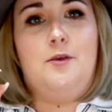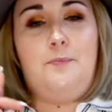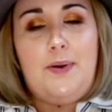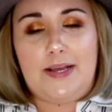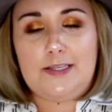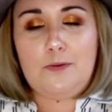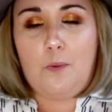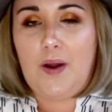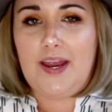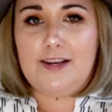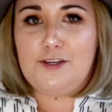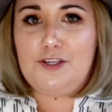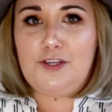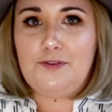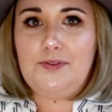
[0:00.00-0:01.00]
best way to
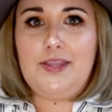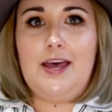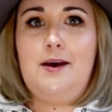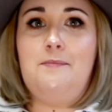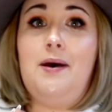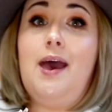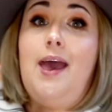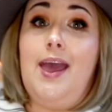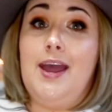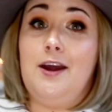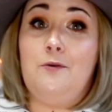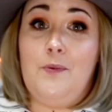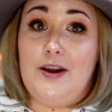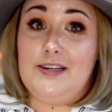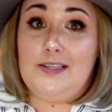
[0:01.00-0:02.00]
shoot them,
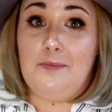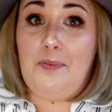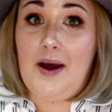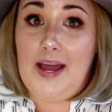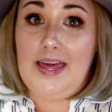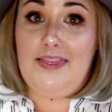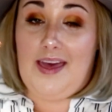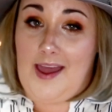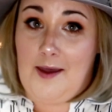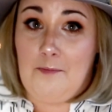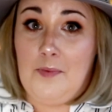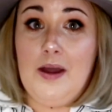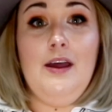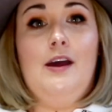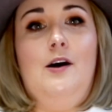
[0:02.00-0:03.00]
and where to buy
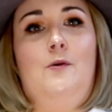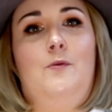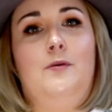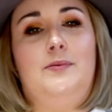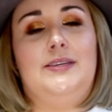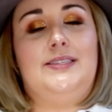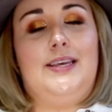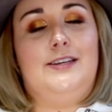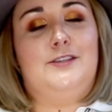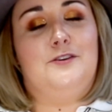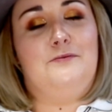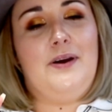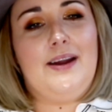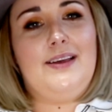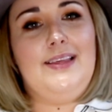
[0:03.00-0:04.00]
them will be sent
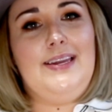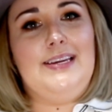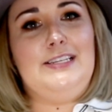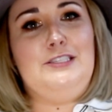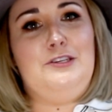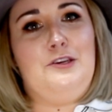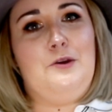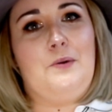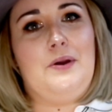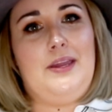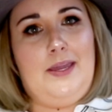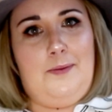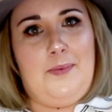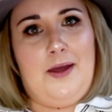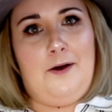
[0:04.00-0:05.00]
directly into your
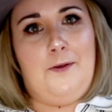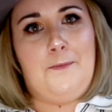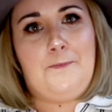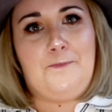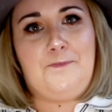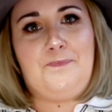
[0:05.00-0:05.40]
email.